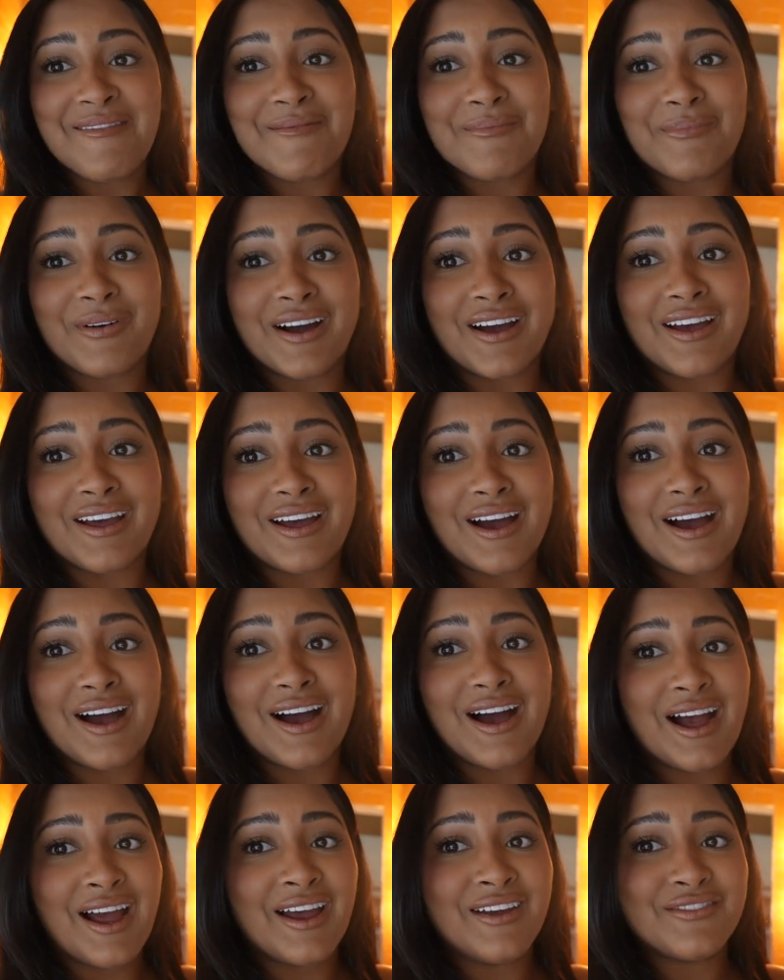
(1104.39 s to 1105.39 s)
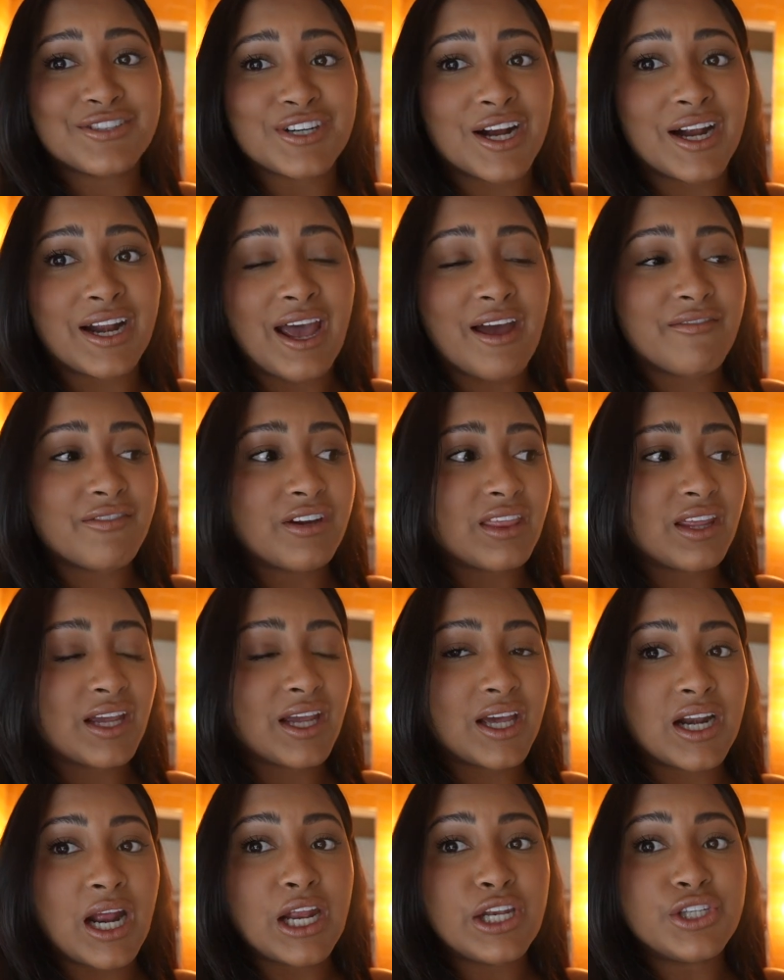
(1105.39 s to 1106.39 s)
but I've tried
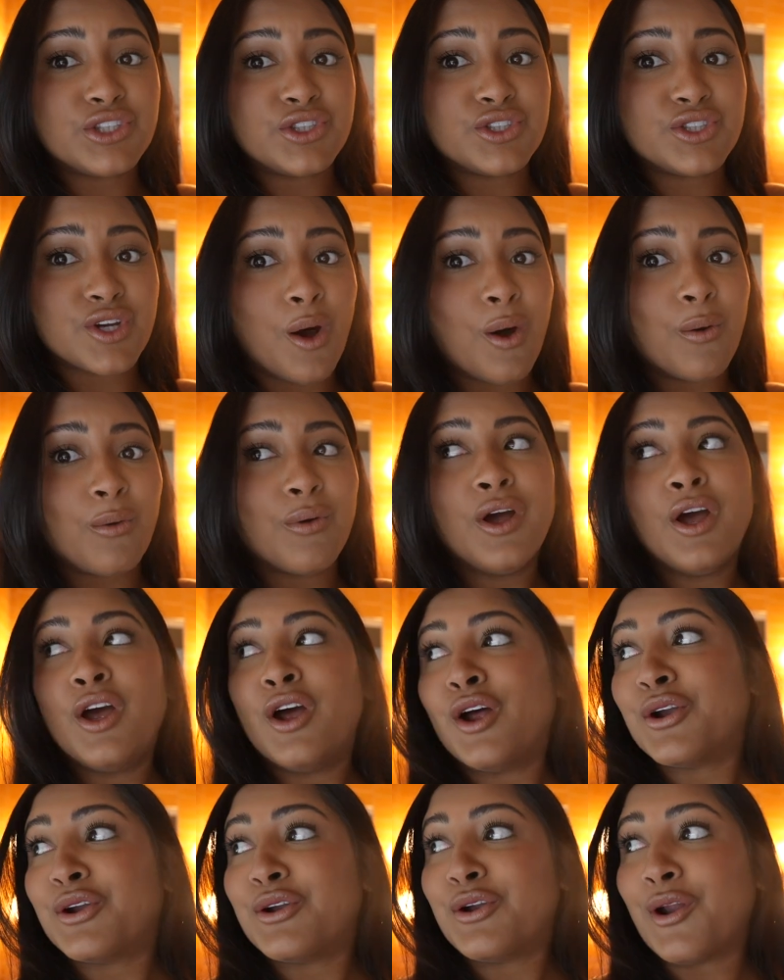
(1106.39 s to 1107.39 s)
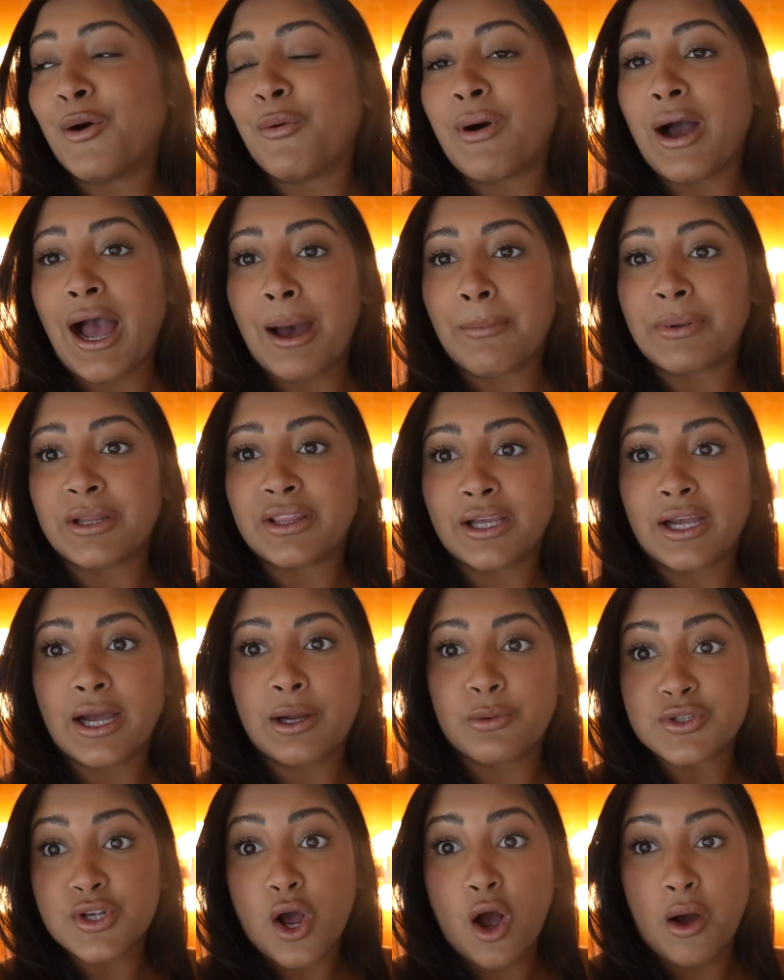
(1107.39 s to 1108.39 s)
everything and I don't know what happened. Like
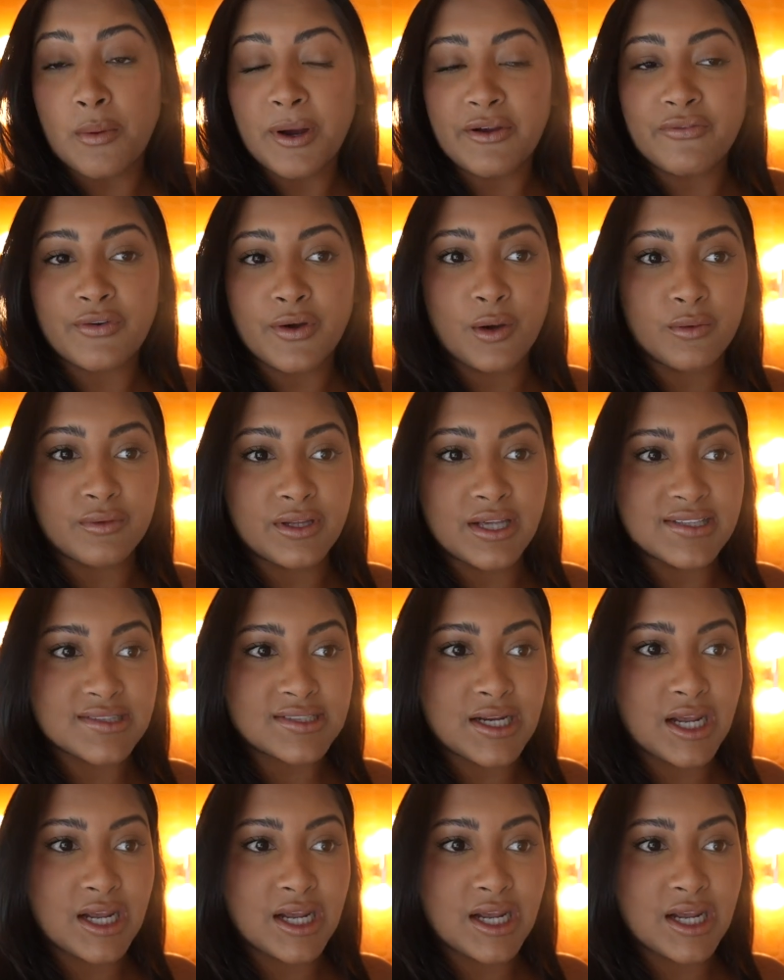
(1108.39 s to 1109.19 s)
I was on my phone last